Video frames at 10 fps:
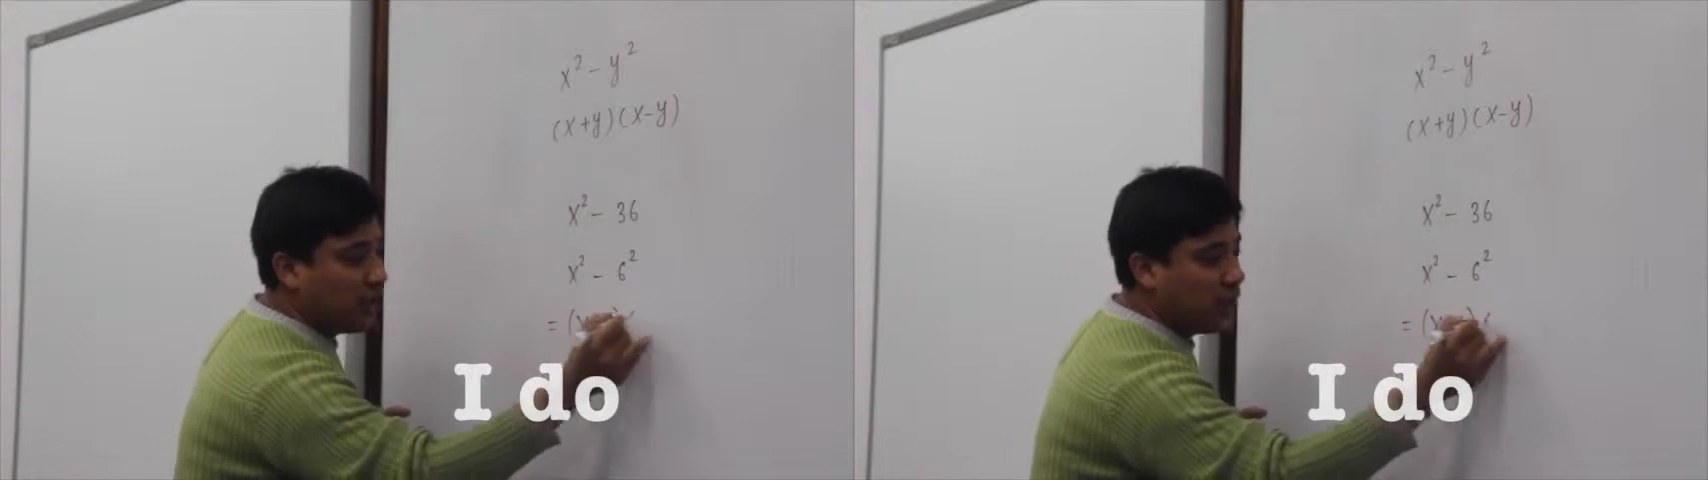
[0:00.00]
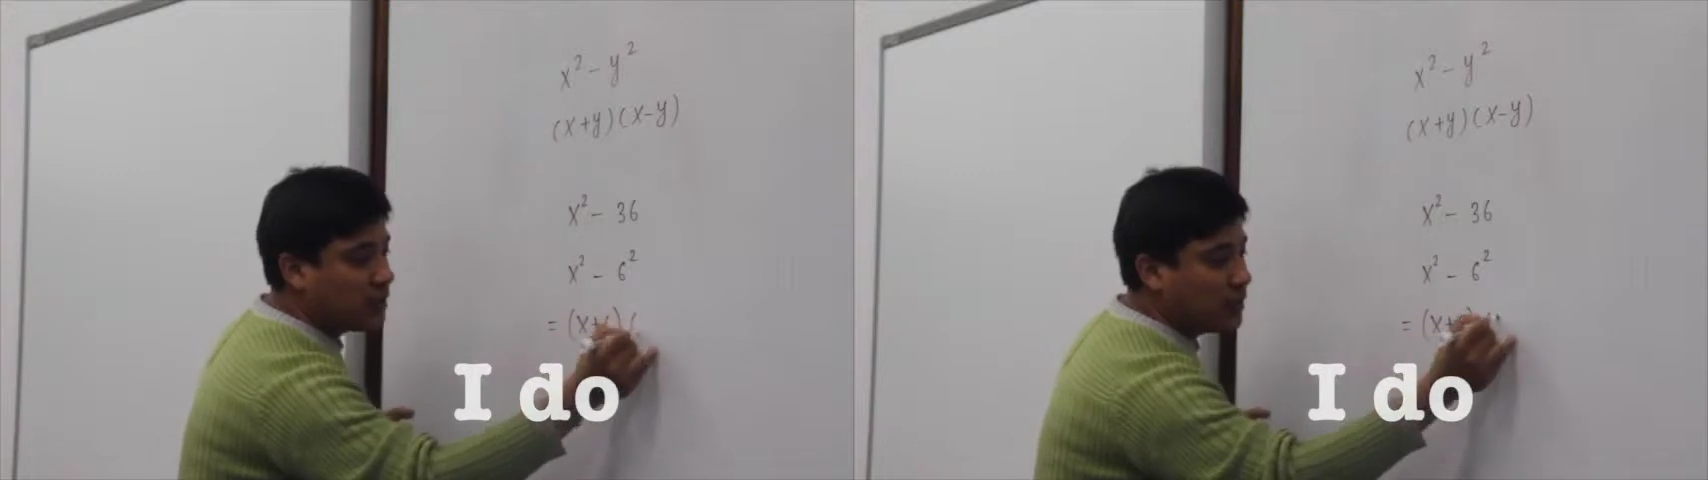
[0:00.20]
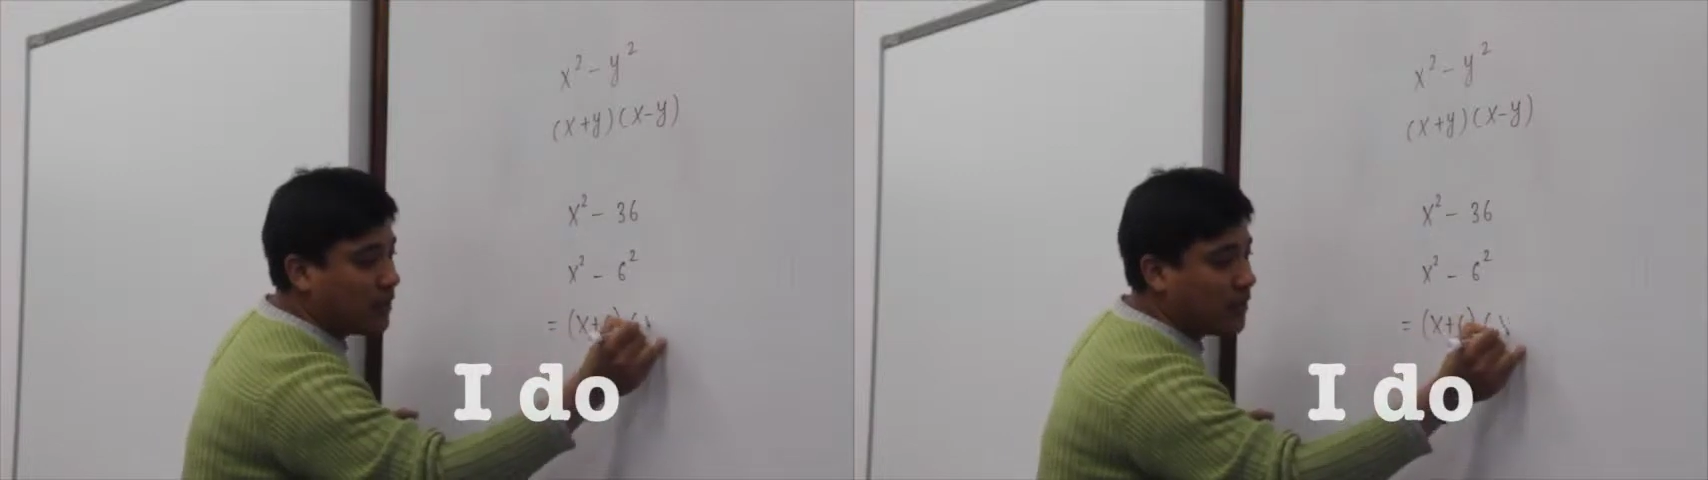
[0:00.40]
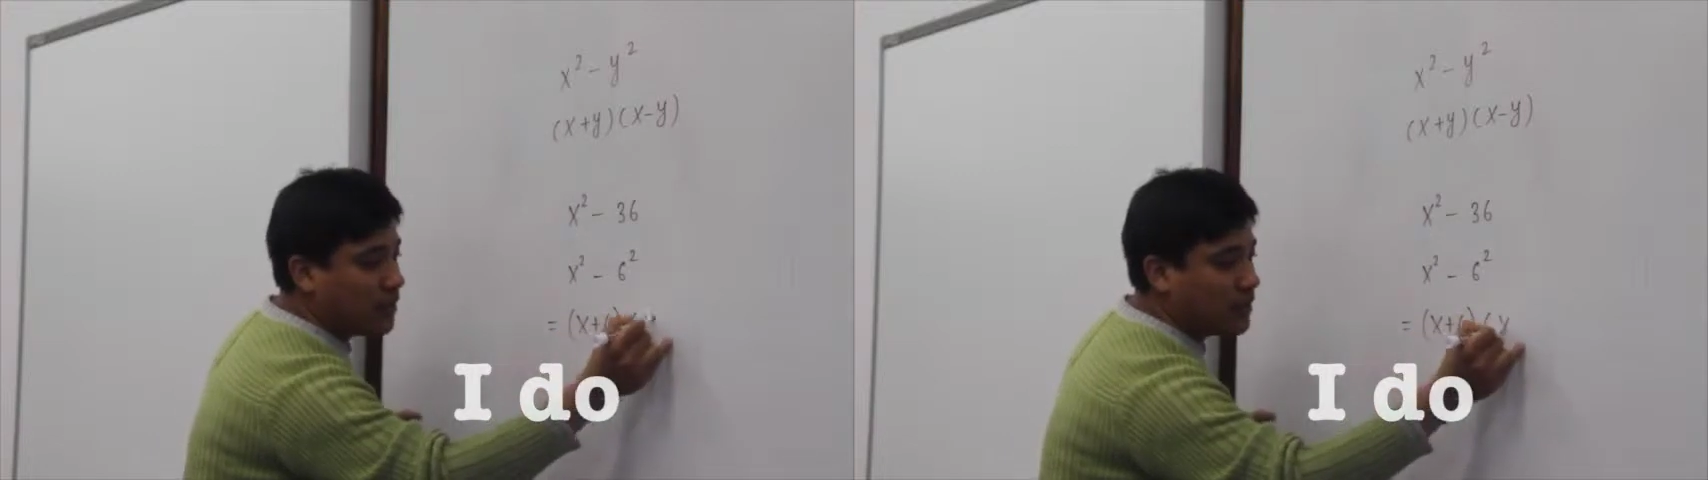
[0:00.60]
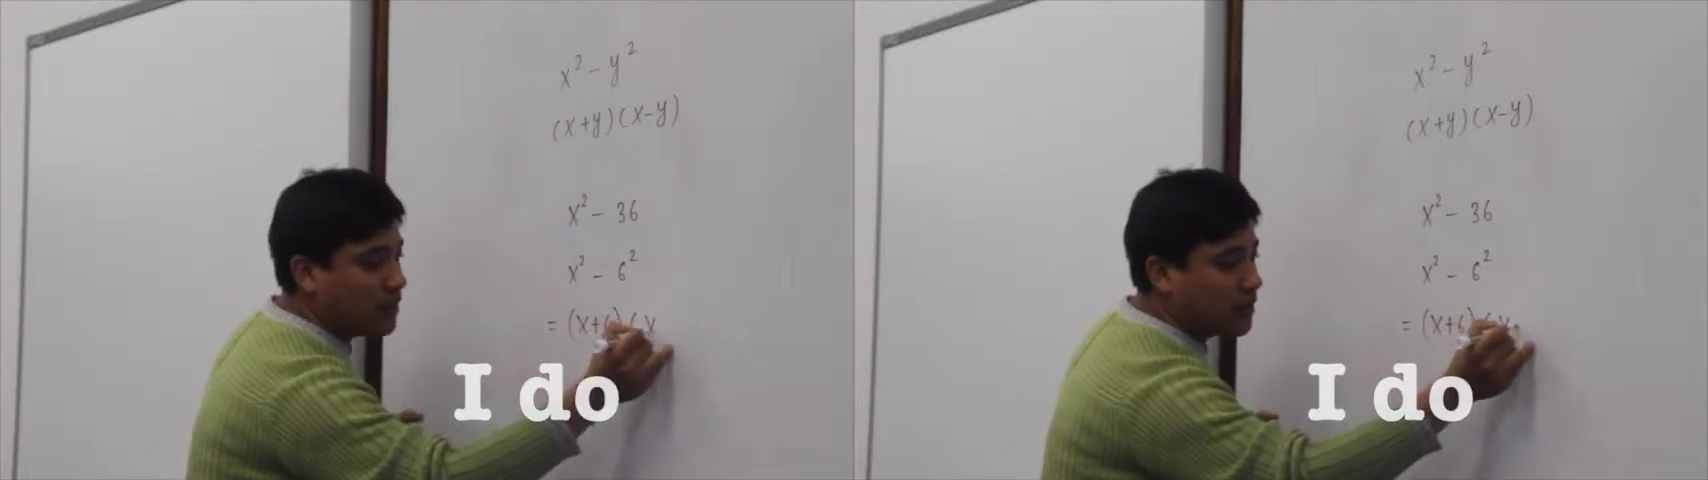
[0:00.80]
x
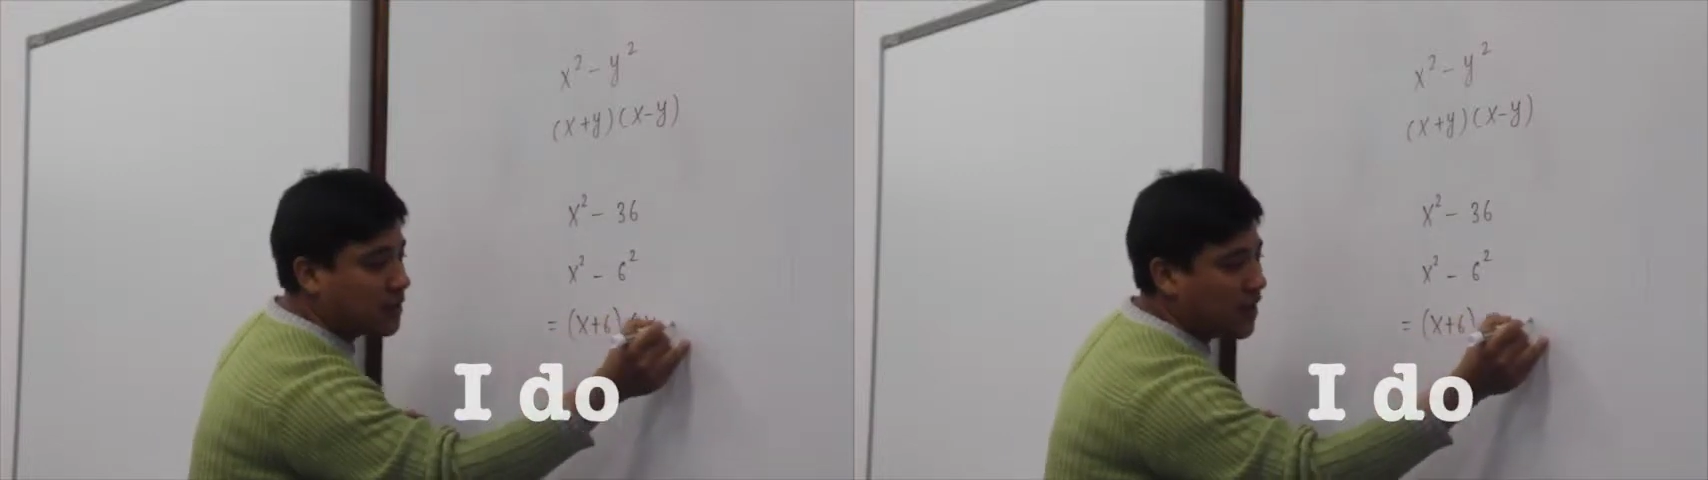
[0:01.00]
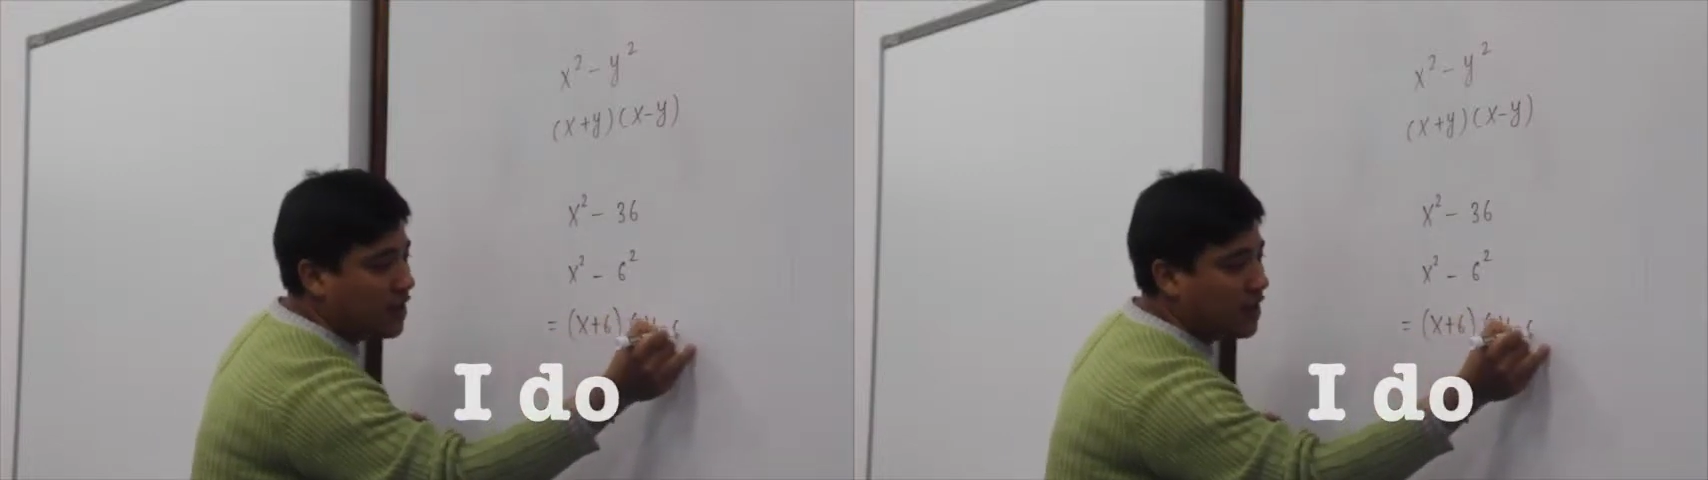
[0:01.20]
minus 6.